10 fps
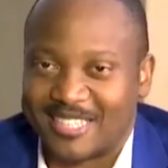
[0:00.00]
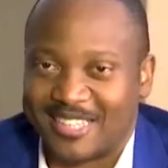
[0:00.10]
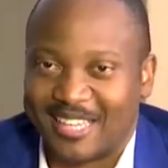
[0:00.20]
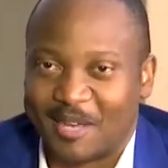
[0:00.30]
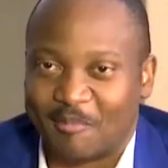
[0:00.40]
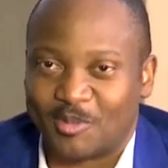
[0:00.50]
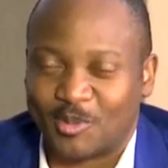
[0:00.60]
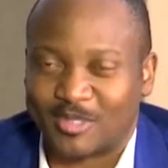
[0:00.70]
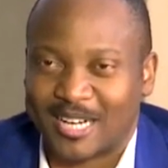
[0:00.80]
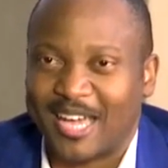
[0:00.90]
visiting him
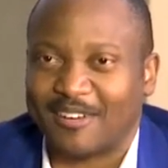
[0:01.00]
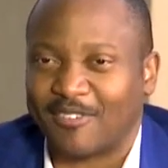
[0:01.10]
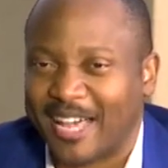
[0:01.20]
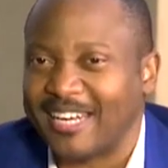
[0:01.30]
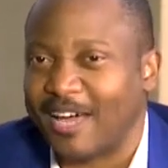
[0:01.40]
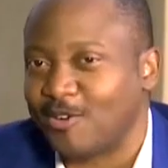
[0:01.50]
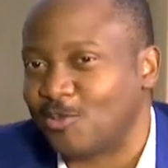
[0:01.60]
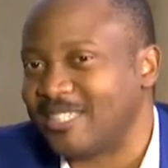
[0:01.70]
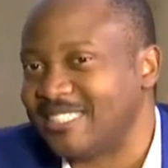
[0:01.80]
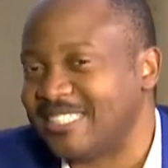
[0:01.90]
to try and find
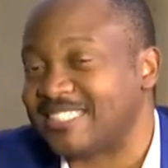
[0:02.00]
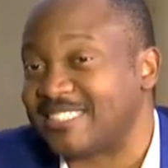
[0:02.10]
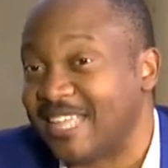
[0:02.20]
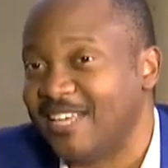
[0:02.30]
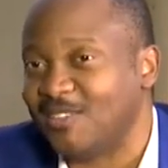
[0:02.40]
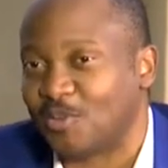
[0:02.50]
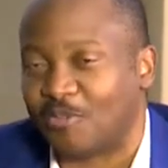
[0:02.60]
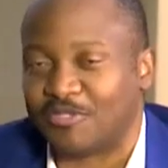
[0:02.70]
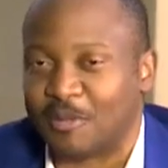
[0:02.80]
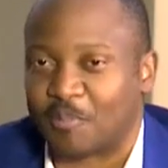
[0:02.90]
out what is the
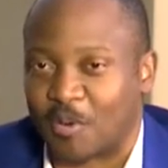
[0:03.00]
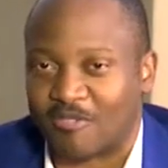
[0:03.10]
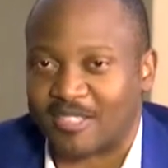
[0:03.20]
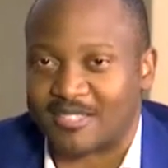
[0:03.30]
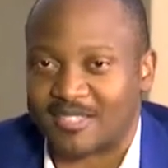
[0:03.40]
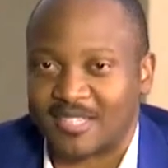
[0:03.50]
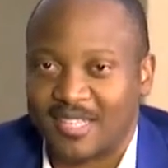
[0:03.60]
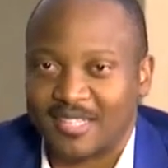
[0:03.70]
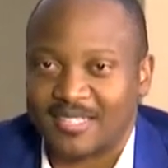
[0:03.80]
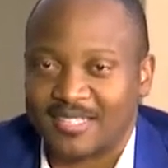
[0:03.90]
state of the
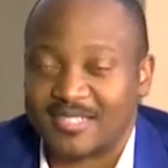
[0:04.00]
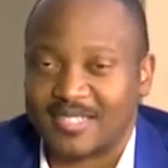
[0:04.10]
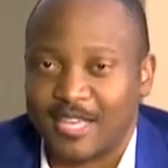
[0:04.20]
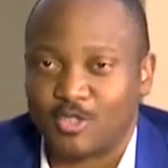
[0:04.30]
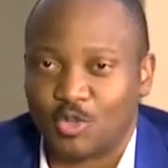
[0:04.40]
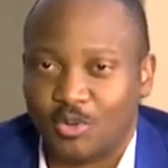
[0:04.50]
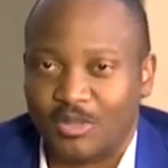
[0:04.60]
province. Stay